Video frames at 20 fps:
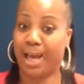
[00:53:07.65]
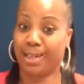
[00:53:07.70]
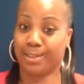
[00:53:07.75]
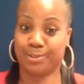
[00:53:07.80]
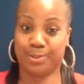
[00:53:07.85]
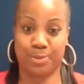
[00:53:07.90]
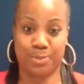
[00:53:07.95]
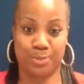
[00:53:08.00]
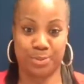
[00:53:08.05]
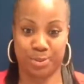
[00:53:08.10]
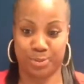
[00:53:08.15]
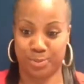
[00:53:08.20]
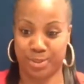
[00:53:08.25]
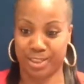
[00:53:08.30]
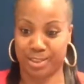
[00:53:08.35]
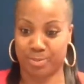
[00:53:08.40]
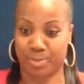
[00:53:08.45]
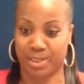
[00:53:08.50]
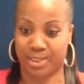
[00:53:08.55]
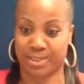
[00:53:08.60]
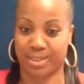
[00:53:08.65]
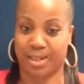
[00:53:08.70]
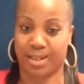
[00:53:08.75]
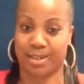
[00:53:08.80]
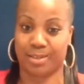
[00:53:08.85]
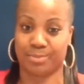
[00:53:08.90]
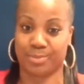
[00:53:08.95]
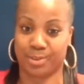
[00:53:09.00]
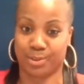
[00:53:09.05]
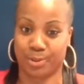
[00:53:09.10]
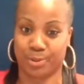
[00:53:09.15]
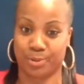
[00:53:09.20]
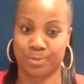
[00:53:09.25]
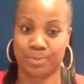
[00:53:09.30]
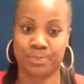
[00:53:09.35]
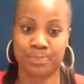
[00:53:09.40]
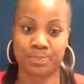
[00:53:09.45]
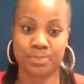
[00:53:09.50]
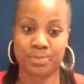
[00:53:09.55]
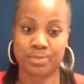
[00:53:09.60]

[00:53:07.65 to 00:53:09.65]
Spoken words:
I don't want to waste my time. So